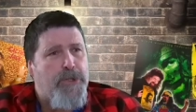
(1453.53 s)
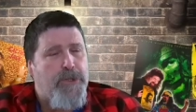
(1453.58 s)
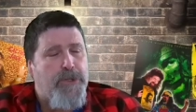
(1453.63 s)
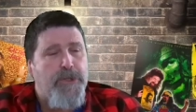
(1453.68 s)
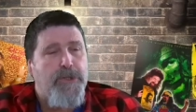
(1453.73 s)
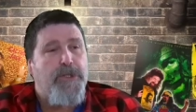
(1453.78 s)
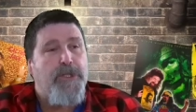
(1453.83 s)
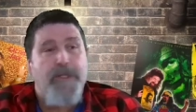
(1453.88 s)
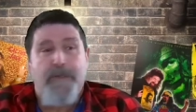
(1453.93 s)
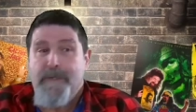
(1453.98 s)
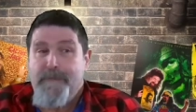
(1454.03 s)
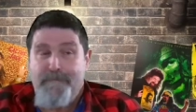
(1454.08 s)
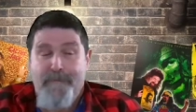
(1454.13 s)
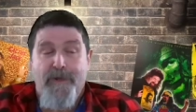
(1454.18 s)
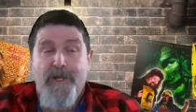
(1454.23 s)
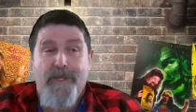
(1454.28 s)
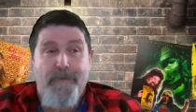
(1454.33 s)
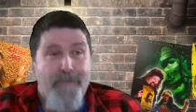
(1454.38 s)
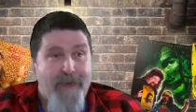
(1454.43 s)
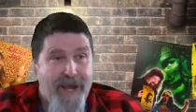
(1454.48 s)
can
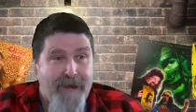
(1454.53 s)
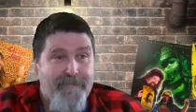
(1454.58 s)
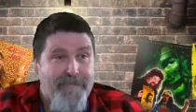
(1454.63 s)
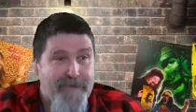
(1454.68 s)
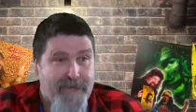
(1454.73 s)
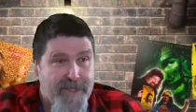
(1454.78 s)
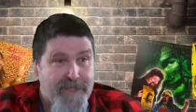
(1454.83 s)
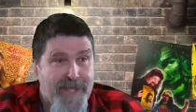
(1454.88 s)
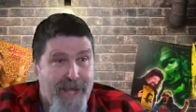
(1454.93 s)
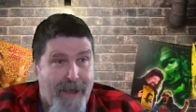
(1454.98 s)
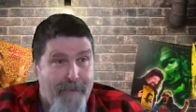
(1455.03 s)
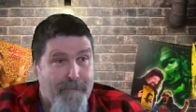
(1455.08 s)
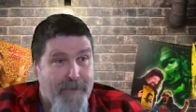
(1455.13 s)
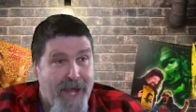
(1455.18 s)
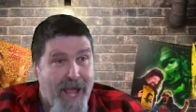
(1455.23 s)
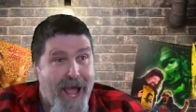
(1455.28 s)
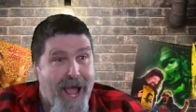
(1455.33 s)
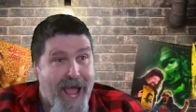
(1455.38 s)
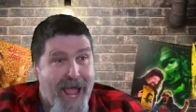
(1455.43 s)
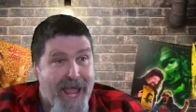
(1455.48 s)
really benefit a top
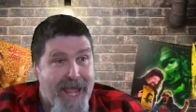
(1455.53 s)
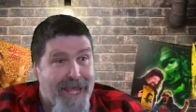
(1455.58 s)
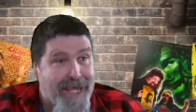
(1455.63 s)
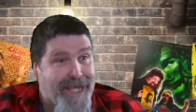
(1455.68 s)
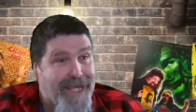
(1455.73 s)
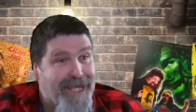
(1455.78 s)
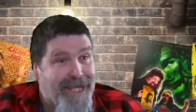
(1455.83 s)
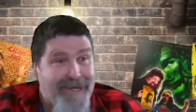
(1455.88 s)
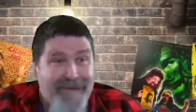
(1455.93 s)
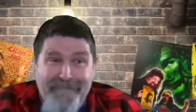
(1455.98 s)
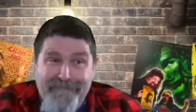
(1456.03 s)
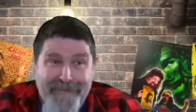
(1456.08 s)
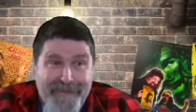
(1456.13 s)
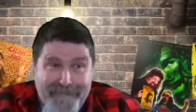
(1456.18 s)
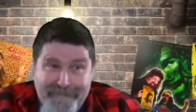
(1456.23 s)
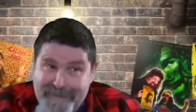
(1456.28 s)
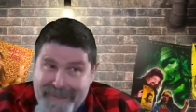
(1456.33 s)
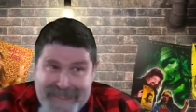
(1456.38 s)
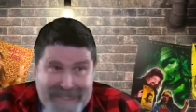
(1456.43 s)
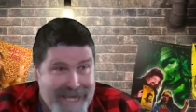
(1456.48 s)
guy, even
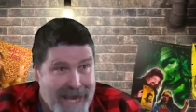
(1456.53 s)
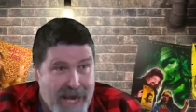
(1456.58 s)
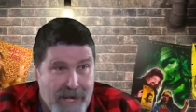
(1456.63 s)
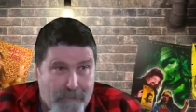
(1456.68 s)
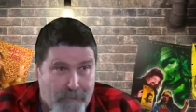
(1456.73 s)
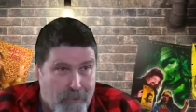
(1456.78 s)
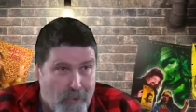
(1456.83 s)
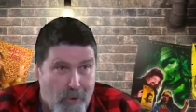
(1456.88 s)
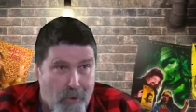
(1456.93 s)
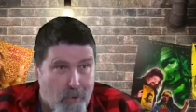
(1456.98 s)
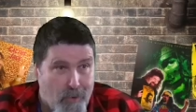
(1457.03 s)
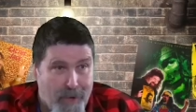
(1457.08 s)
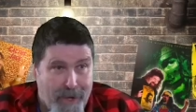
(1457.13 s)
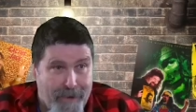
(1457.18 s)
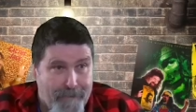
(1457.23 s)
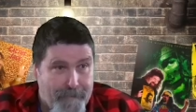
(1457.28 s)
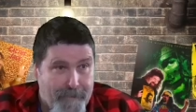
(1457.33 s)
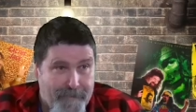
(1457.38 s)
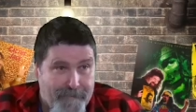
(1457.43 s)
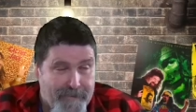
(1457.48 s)
if it's not a
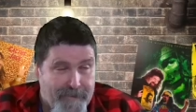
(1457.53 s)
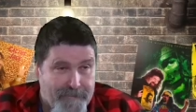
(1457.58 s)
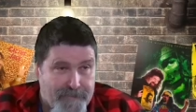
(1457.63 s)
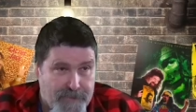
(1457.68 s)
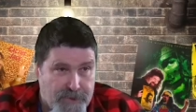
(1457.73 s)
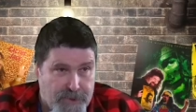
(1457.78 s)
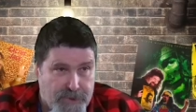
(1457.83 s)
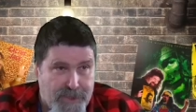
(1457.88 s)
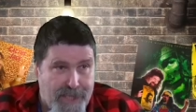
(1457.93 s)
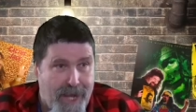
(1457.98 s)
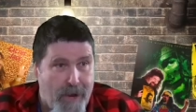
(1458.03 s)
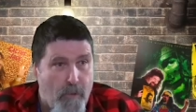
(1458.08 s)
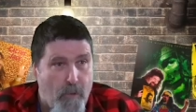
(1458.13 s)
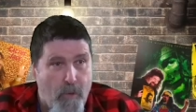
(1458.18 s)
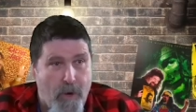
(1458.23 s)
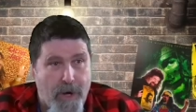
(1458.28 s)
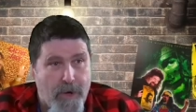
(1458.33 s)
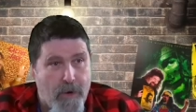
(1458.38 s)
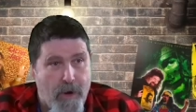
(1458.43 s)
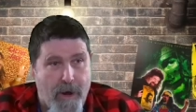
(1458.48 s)
program, even if it's just that
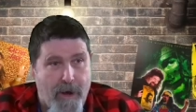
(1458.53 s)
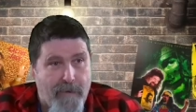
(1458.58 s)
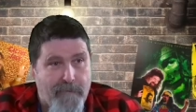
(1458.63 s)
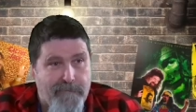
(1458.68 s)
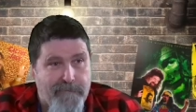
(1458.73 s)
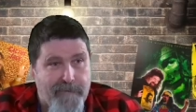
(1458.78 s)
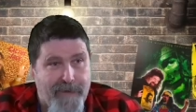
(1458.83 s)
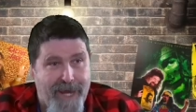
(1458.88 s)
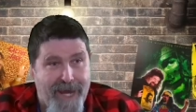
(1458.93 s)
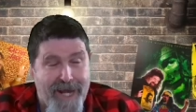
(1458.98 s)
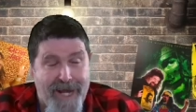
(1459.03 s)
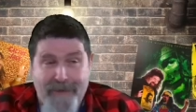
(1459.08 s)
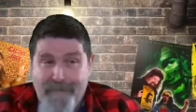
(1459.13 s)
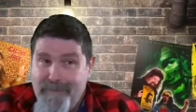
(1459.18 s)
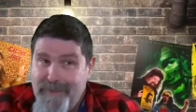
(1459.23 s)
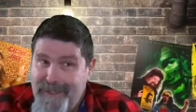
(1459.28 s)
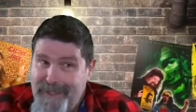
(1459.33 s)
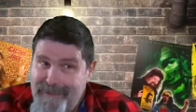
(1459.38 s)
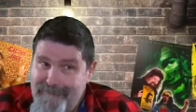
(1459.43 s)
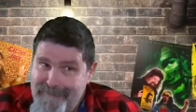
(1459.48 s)
one off. And I
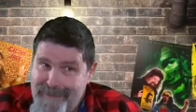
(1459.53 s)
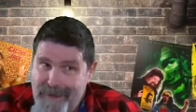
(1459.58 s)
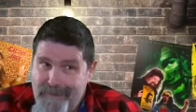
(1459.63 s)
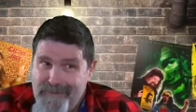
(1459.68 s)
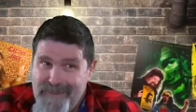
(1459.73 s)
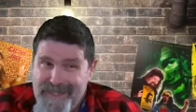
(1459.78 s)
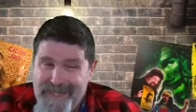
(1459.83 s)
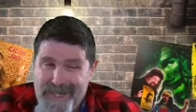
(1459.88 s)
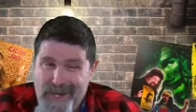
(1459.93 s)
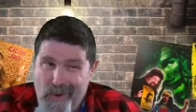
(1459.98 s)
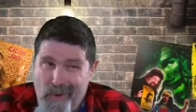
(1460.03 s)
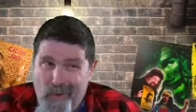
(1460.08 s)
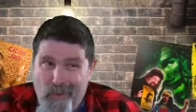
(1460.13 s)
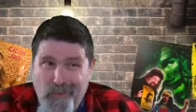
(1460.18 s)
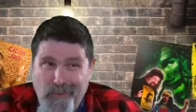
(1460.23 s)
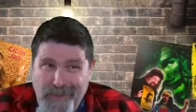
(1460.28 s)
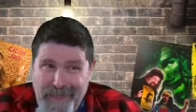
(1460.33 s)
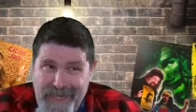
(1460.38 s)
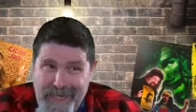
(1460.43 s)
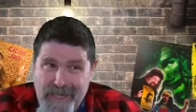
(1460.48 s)
believe that was the
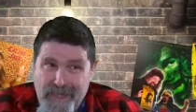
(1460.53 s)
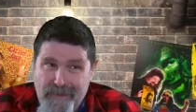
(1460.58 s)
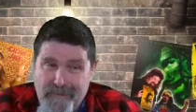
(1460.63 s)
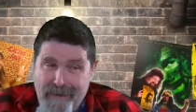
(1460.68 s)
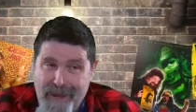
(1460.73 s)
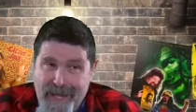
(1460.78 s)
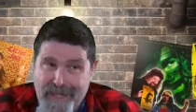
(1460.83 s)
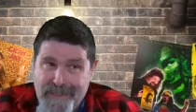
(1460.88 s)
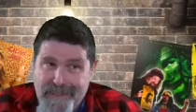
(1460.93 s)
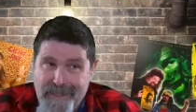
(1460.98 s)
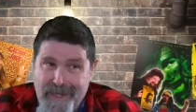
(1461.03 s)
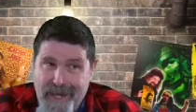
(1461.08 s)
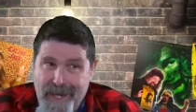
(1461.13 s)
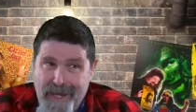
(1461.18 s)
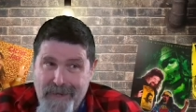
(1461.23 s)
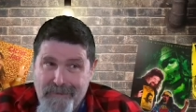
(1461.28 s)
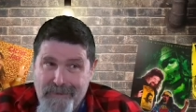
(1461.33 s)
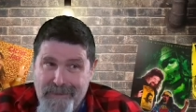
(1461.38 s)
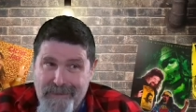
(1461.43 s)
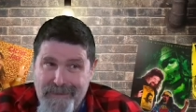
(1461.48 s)
only interaction I
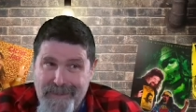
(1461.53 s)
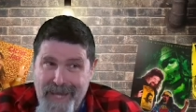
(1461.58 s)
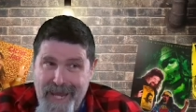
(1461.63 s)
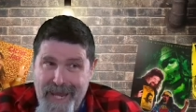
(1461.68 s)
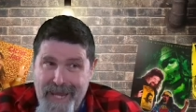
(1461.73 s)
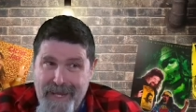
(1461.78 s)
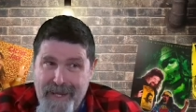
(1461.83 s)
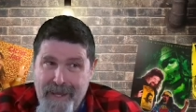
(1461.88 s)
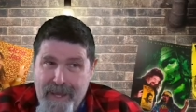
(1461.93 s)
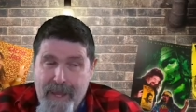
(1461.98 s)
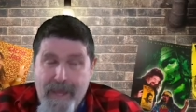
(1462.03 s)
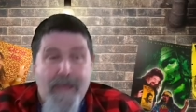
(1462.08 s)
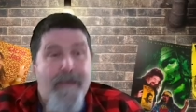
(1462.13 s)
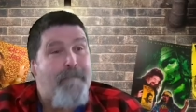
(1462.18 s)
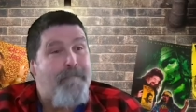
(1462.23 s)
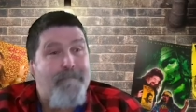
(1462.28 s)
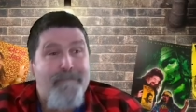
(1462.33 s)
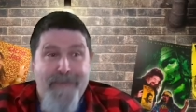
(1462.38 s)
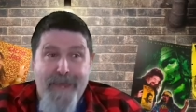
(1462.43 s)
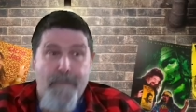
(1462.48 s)
had with Sting.
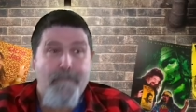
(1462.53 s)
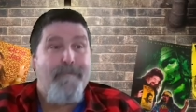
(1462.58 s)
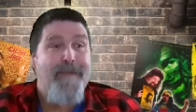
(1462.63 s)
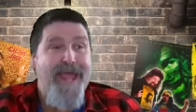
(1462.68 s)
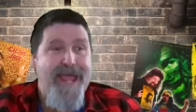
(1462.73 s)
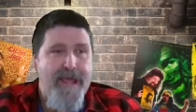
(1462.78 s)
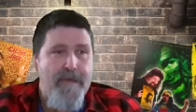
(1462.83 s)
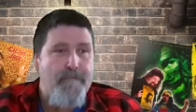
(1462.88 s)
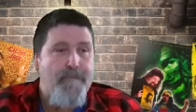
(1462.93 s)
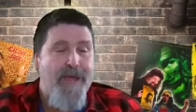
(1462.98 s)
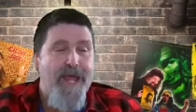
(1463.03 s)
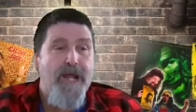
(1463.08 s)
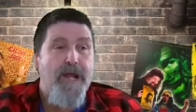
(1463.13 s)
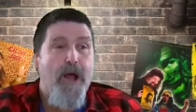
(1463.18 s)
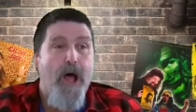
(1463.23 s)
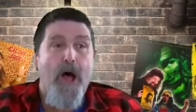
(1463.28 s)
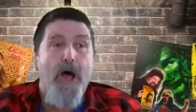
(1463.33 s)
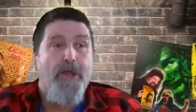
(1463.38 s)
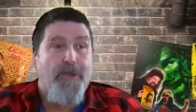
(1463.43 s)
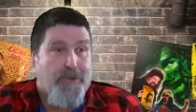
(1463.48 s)
There may have been
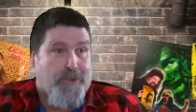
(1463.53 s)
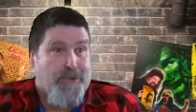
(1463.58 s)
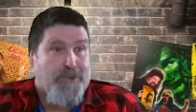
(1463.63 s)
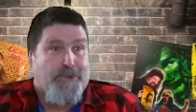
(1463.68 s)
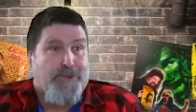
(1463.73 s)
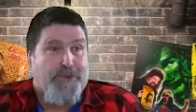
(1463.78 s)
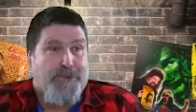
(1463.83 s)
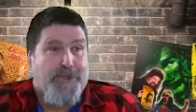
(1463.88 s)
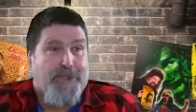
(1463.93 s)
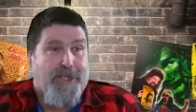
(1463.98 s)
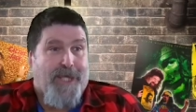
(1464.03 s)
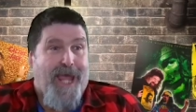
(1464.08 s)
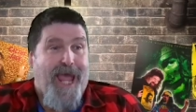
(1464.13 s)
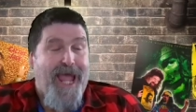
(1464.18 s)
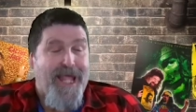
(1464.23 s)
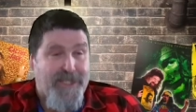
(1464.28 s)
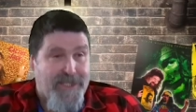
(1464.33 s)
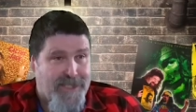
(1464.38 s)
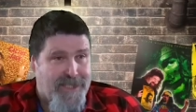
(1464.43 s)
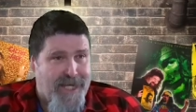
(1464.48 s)
others
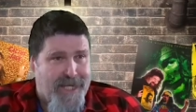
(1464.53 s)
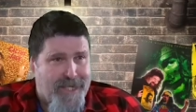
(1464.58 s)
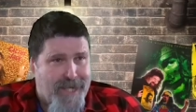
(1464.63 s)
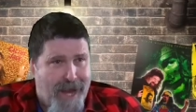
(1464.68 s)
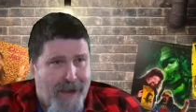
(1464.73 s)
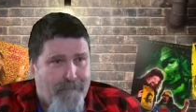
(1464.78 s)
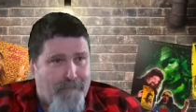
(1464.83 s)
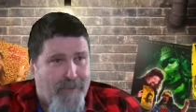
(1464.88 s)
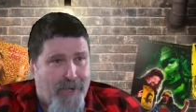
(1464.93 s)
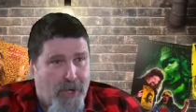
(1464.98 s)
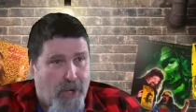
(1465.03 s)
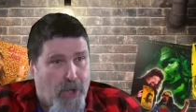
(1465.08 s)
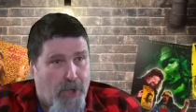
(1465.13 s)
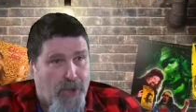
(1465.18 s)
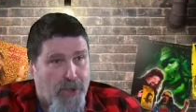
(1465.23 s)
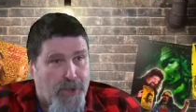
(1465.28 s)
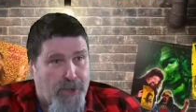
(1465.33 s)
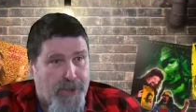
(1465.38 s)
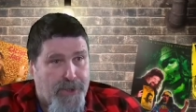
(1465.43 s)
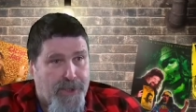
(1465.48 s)
had Sting not been hurt.